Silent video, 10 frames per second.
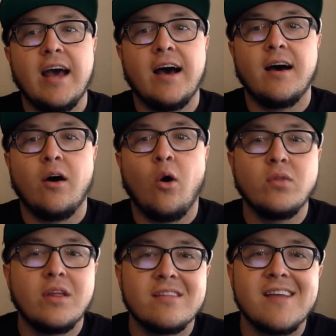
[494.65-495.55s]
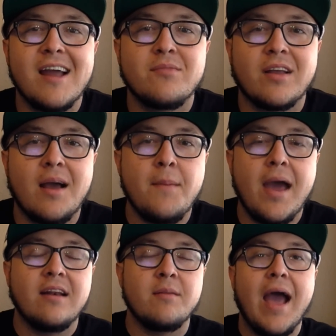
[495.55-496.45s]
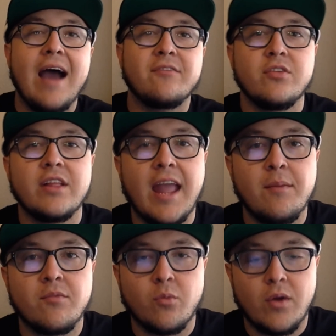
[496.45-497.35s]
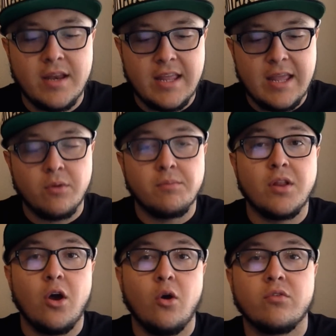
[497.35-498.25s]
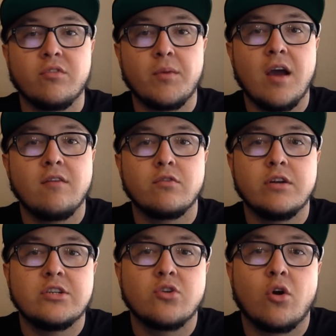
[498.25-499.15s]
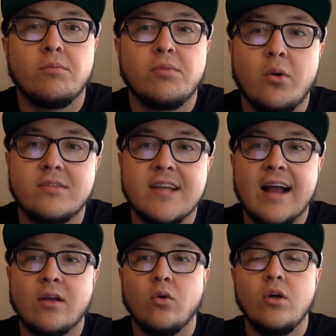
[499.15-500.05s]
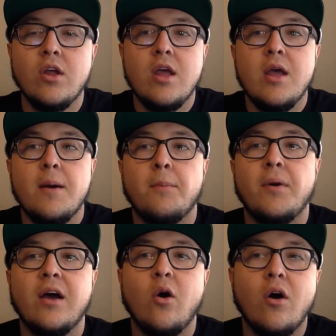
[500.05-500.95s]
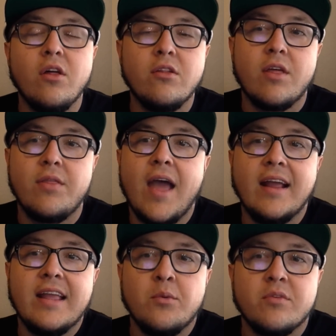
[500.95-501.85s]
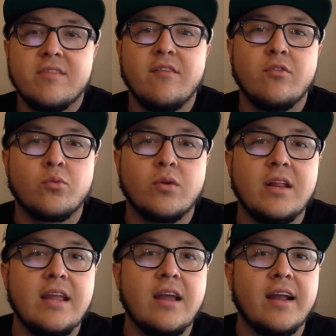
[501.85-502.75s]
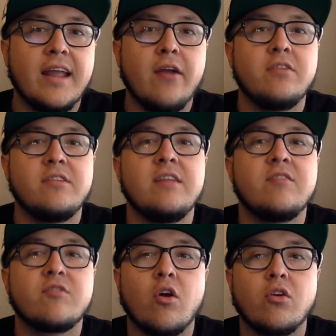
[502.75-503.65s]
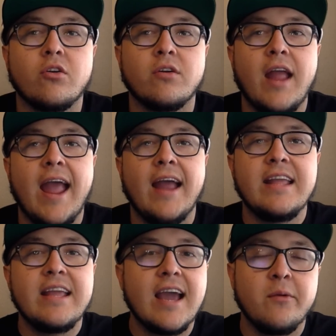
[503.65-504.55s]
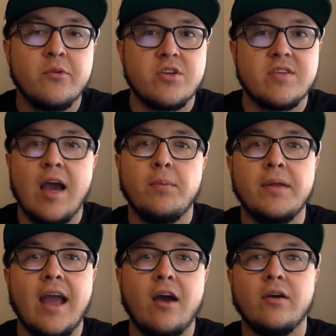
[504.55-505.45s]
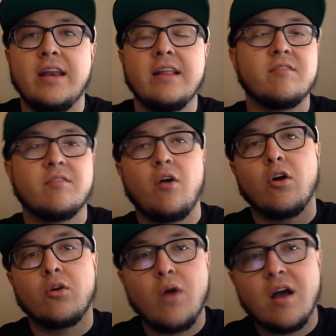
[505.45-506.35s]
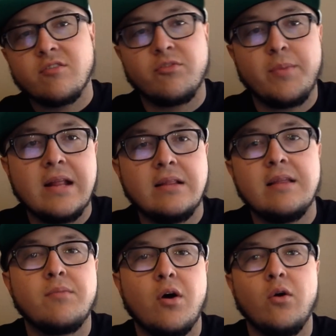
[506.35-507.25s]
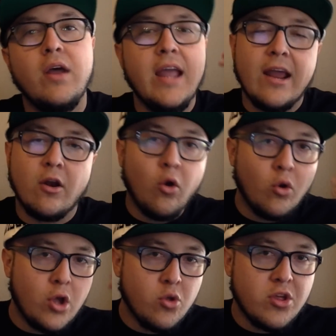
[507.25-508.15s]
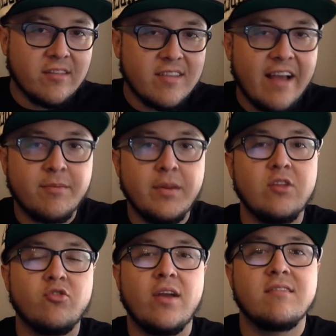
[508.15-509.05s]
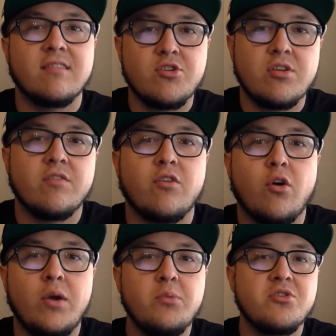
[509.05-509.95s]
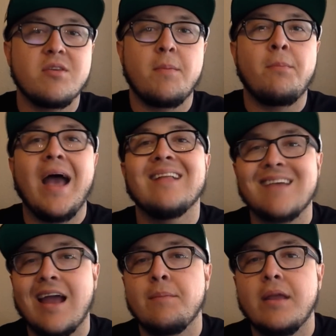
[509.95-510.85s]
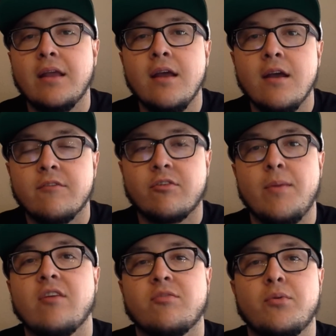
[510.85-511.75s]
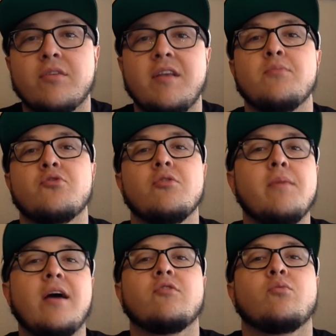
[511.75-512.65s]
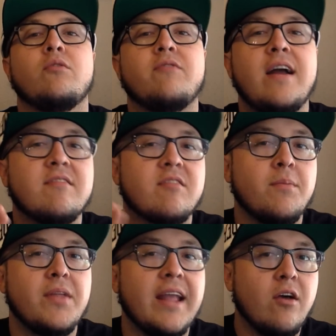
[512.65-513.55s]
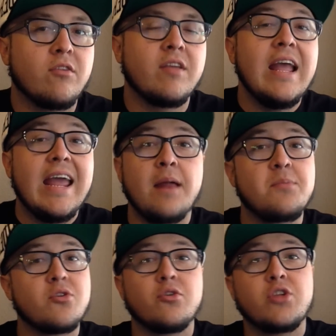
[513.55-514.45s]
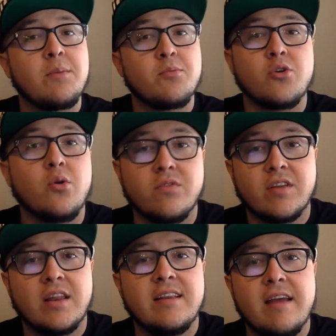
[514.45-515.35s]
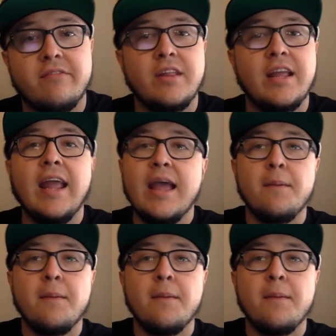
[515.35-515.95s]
Uh, only the times I got mad at him after the games when he would blow some coverage or blow a tackle but other than that, he was never really a guaranteed starter, and he kind of was just helping out. And it's our roster's been in limbo, and our whole coaching staff's been in transition. So it was just a bad timing for Miles Burris. I'm sure Miles will find something else, and I'm sure James Jones is going to definitely